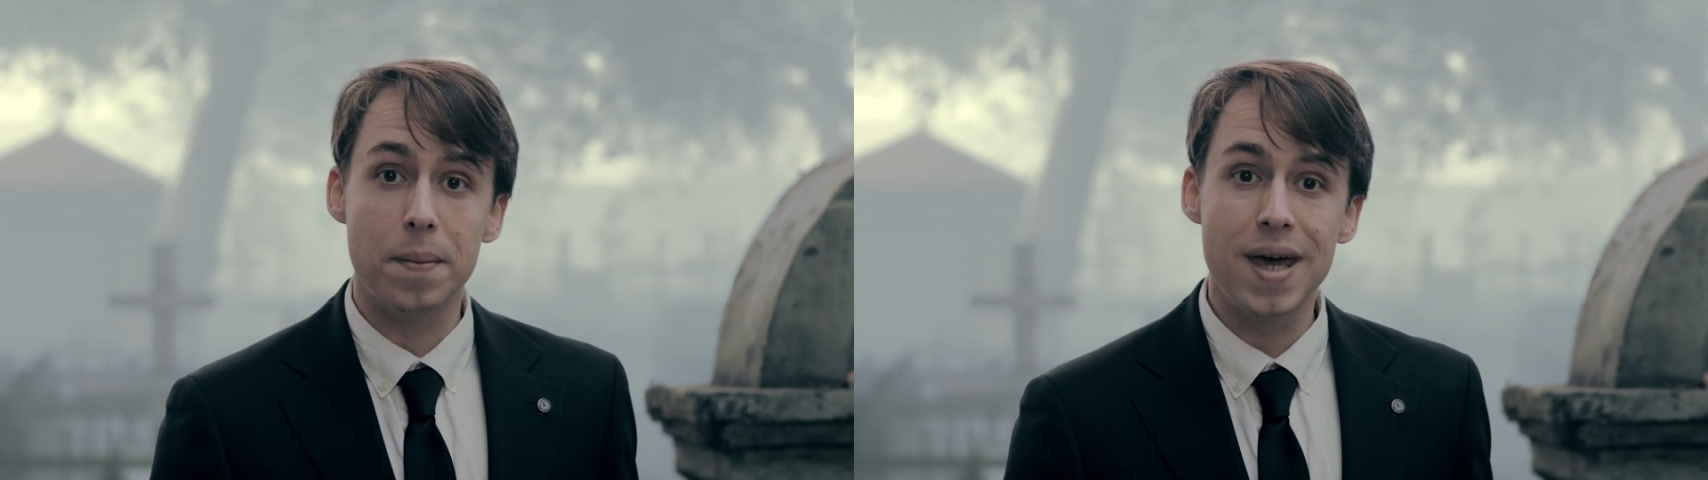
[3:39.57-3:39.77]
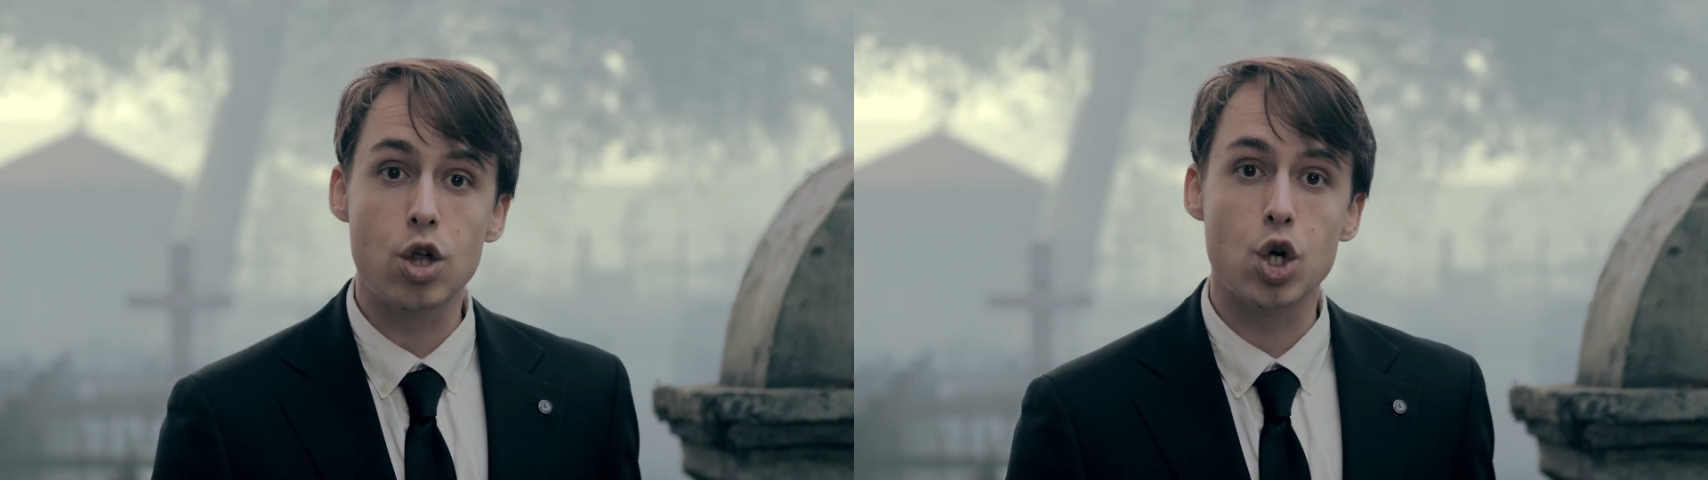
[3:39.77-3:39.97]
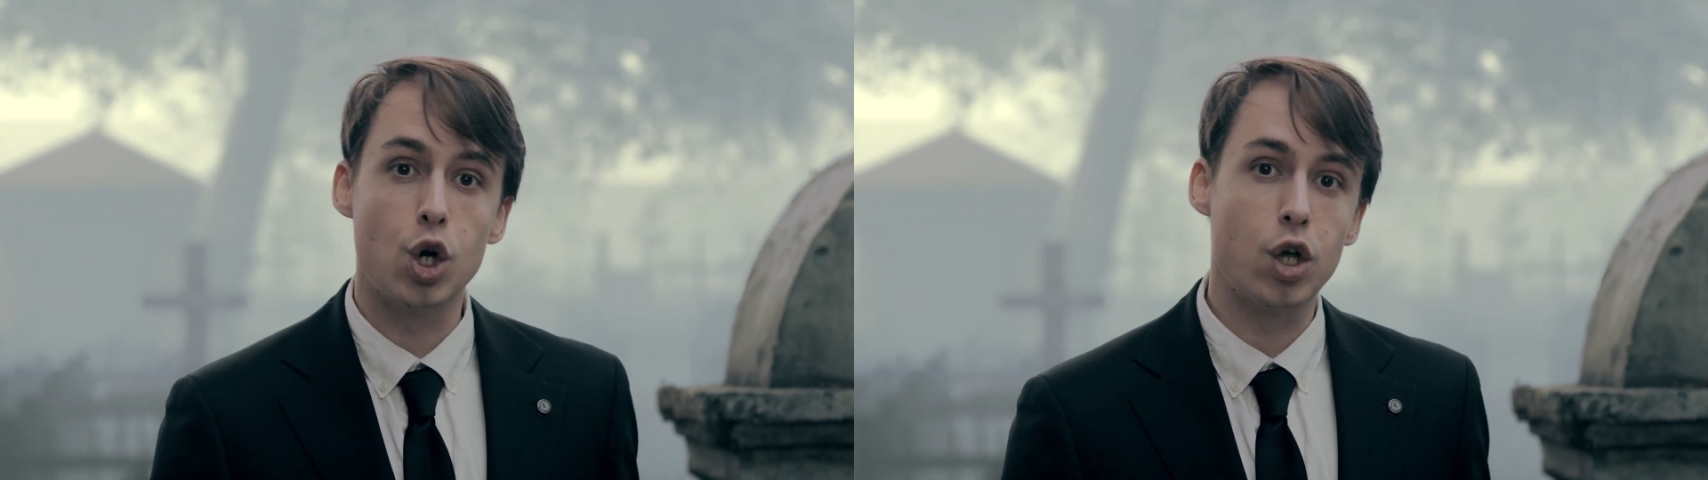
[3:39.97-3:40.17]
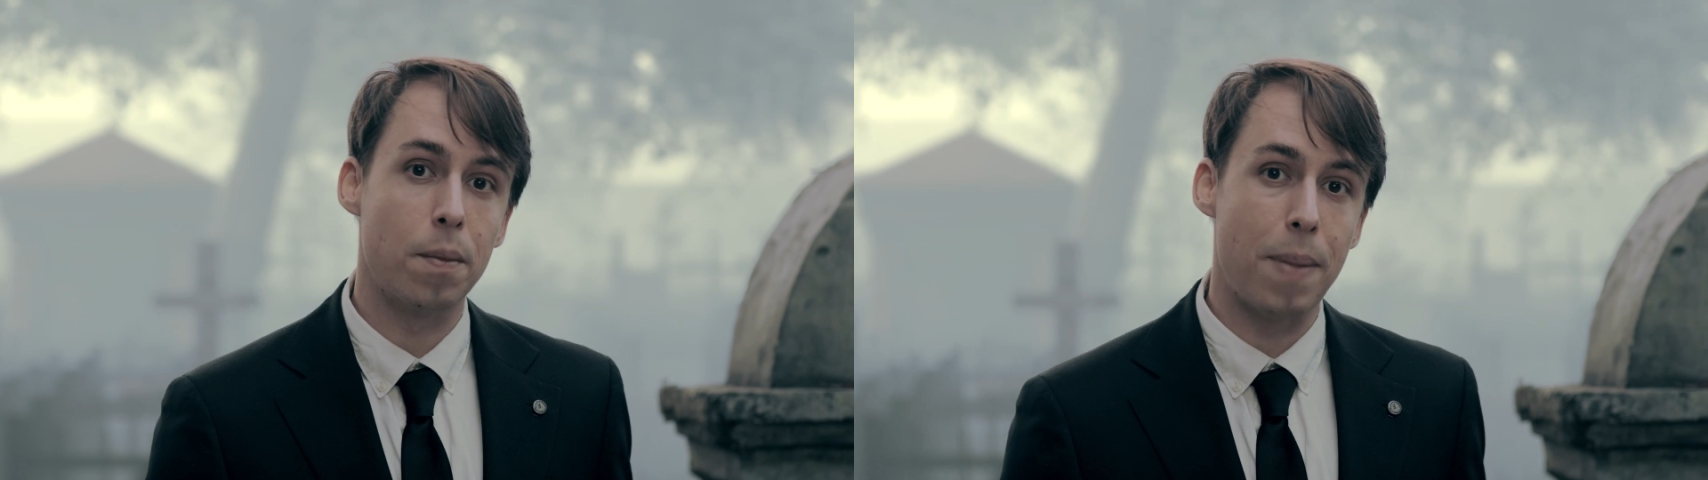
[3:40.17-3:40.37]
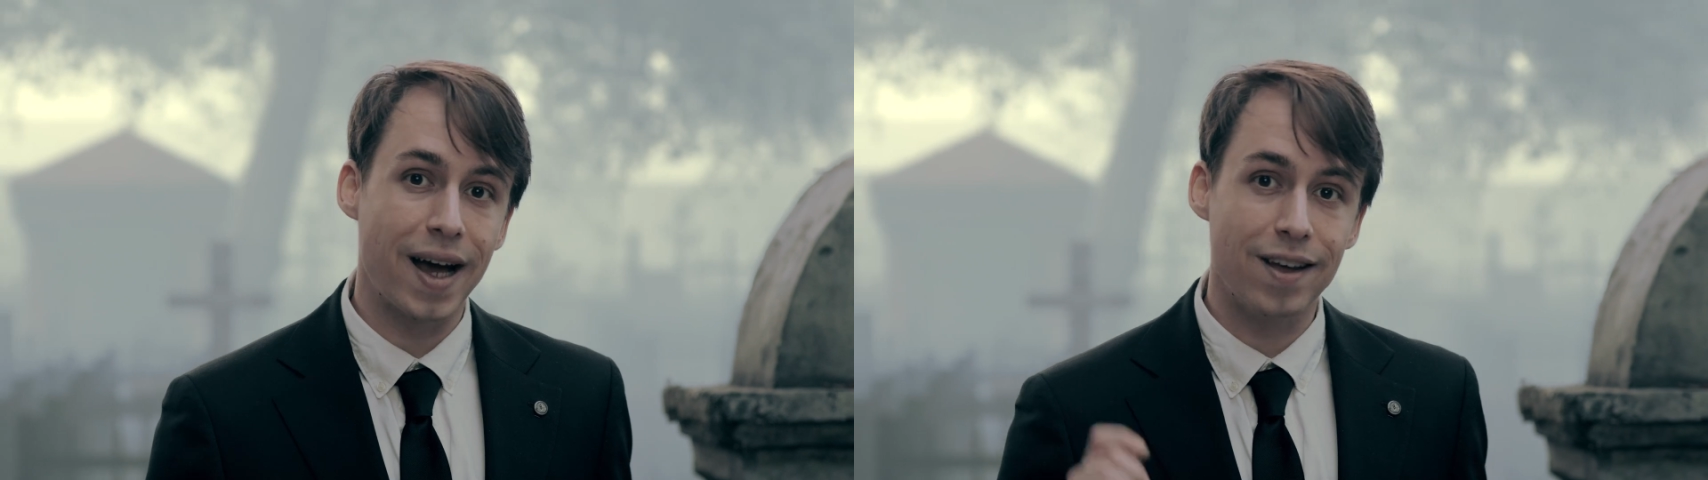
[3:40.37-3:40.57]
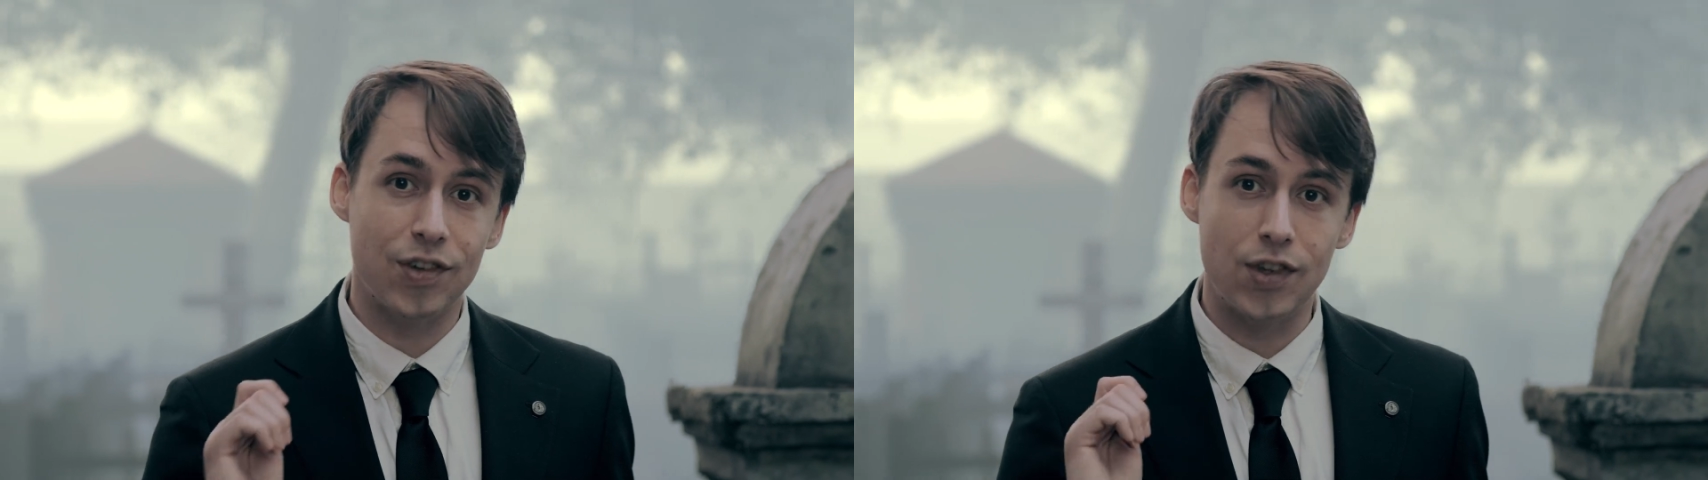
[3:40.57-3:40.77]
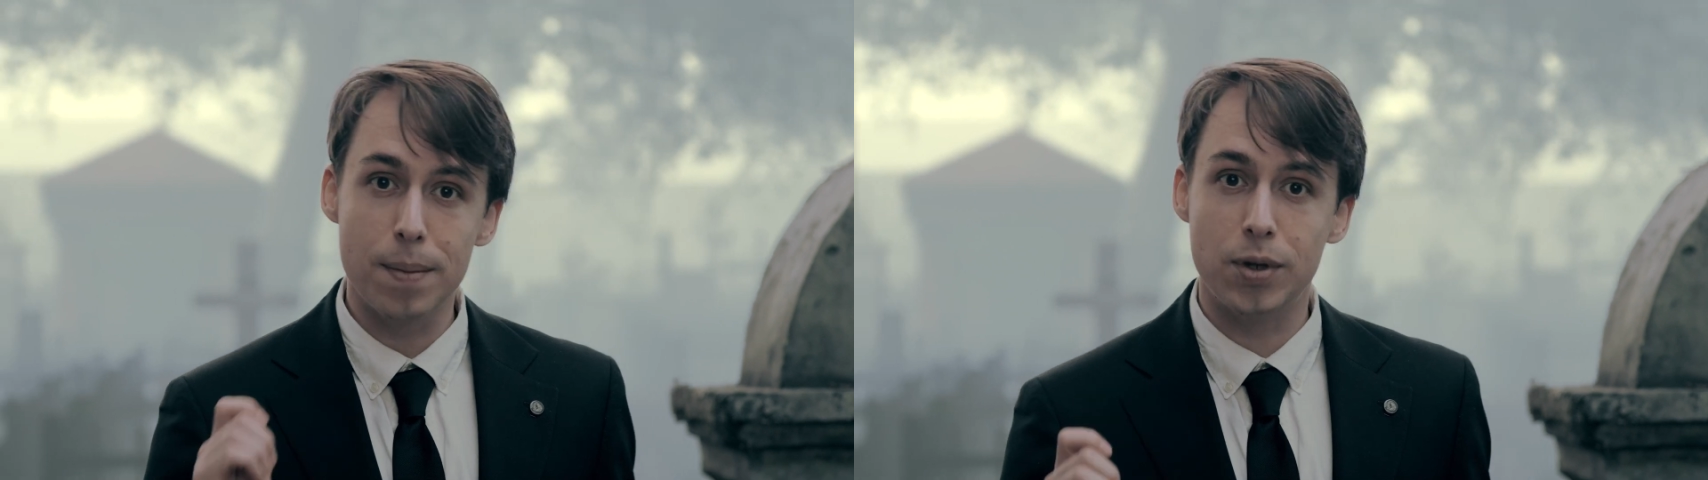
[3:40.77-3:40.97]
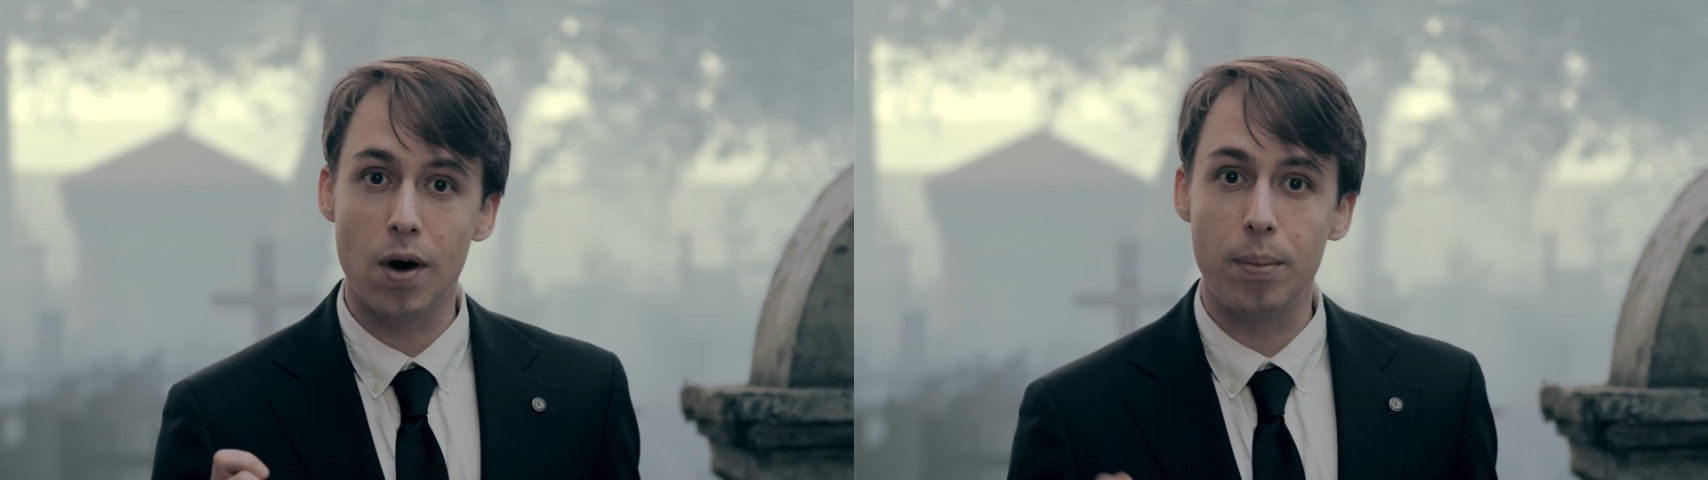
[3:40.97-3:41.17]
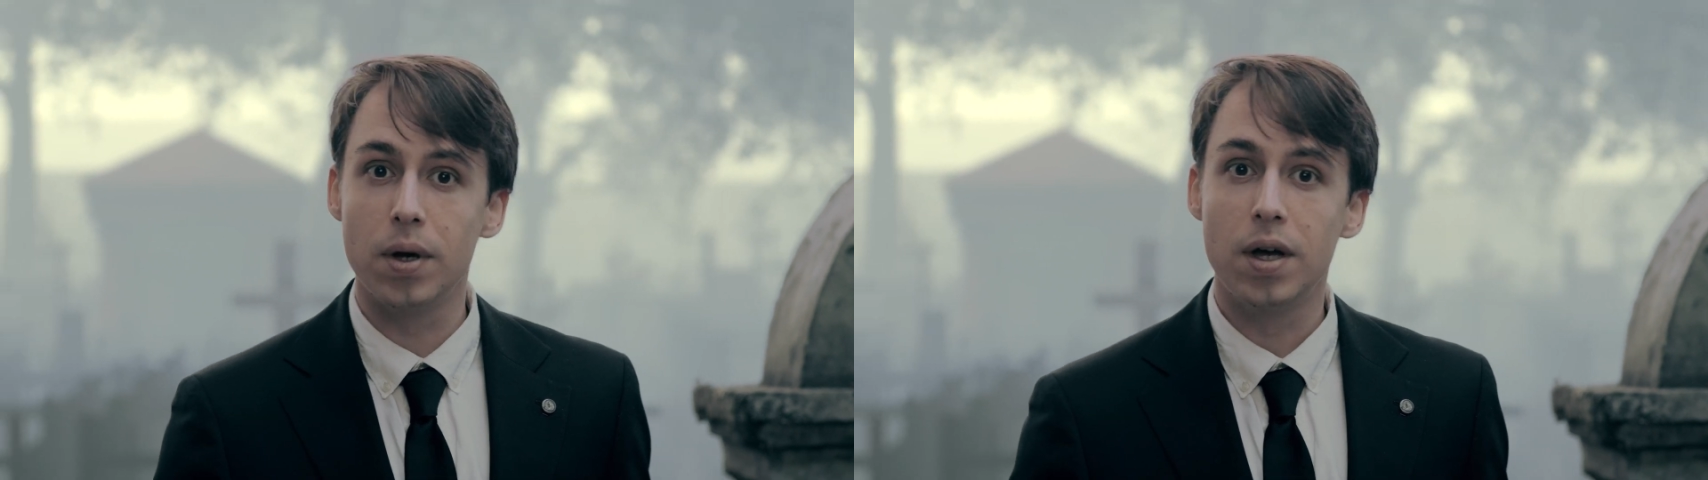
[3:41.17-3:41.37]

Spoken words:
make sure your bag is zipped up